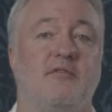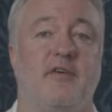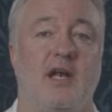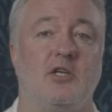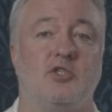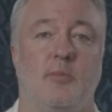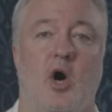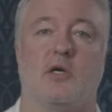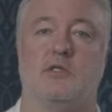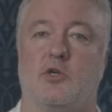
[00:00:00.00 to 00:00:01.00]
financial
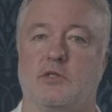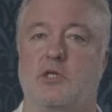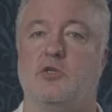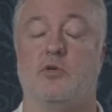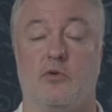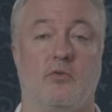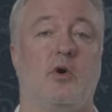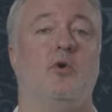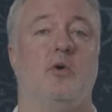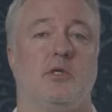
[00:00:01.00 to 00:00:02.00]
markets continue to
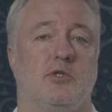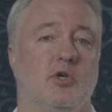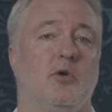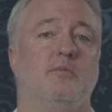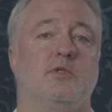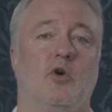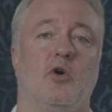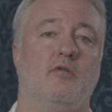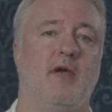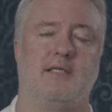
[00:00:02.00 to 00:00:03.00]
grow in terms
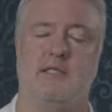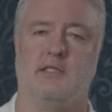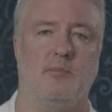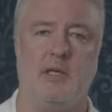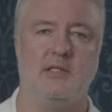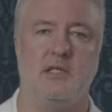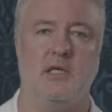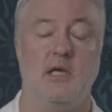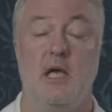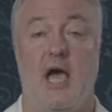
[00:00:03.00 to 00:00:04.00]
of accessibility
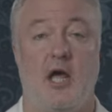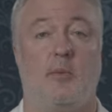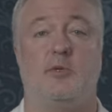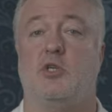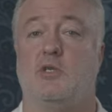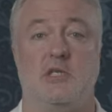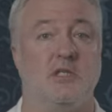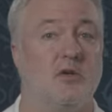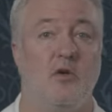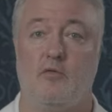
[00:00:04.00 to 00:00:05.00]
and
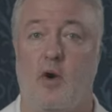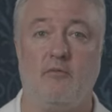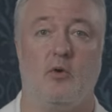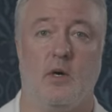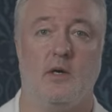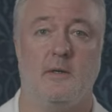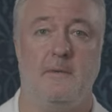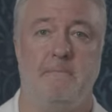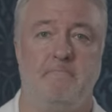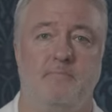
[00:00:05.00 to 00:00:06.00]
opportunities for everyone.
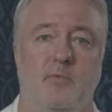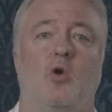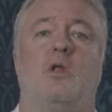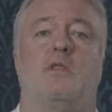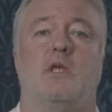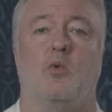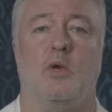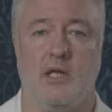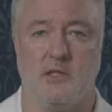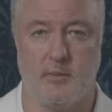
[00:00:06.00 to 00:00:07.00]
The only thing we
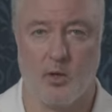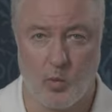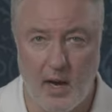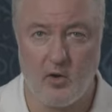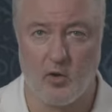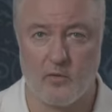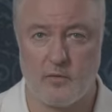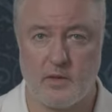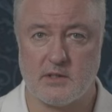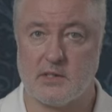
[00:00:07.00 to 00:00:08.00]
need to be aware of
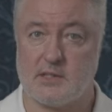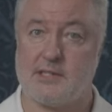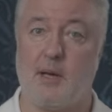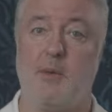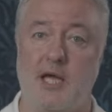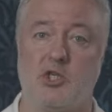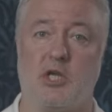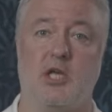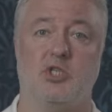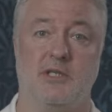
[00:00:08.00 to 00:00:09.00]
is that some
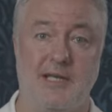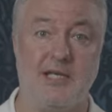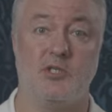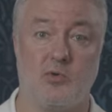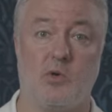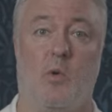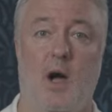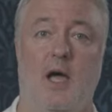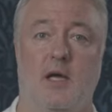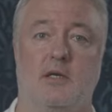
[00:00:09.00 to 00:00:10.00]
education is
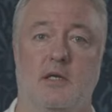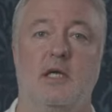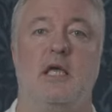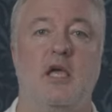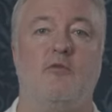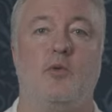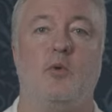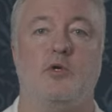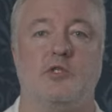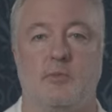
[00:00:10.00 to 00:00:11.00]
required if we
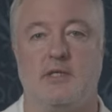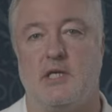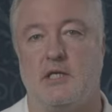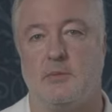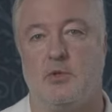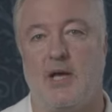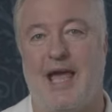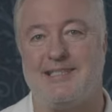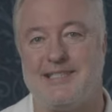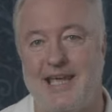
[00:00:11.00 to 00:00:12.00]
wish to be sensible
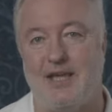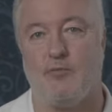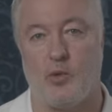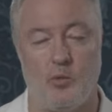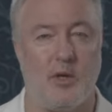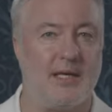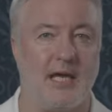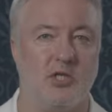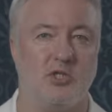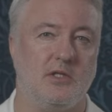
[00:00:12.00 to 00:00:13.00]
and safe when we
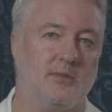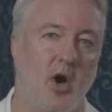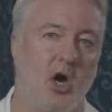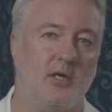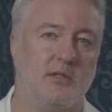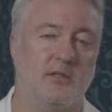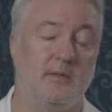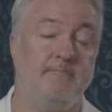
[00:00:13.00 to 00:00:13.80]
engage in these markets,